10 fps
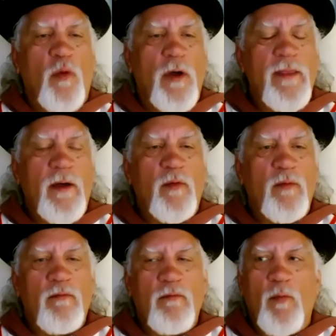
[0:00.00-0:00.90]
is one that
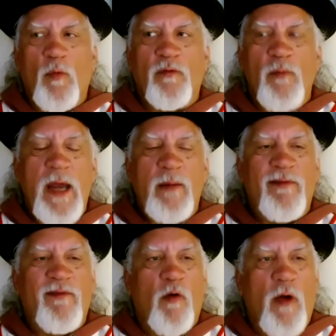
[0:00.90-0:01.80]
was made
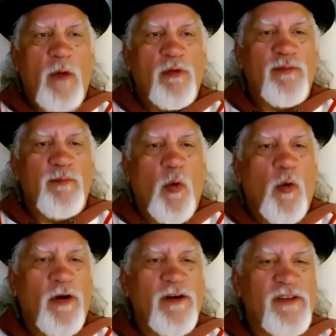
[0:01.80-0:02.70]
before I was
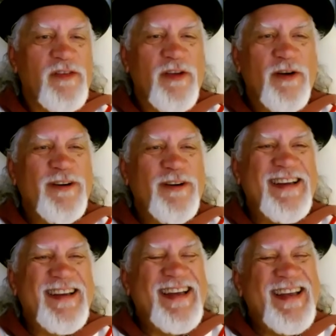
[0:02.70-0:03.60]
born. So
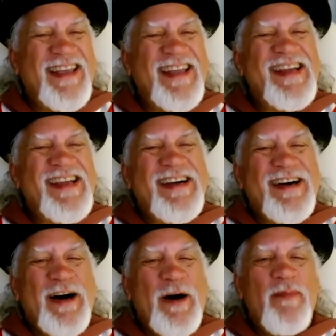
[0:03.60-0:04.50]

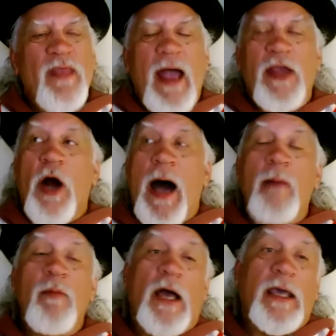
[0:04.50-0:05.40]

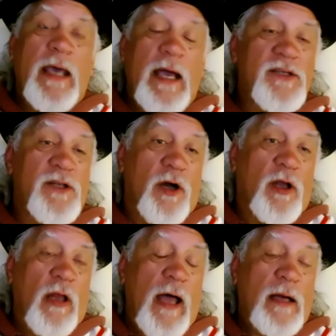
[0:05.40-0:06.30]
I'm lucky I still
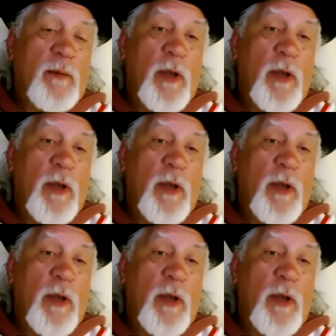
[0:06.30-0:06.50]
collect